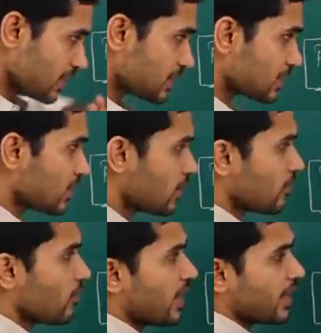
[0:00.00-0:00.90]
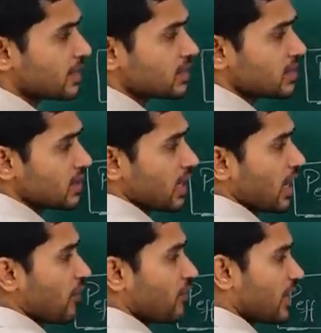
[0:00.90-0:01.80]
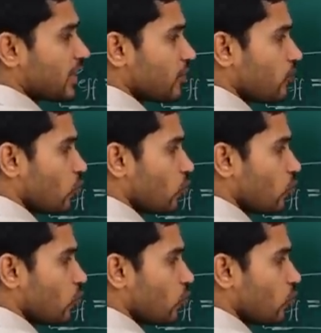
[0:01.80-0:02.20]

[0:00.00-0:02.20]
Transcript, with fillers: is find the effective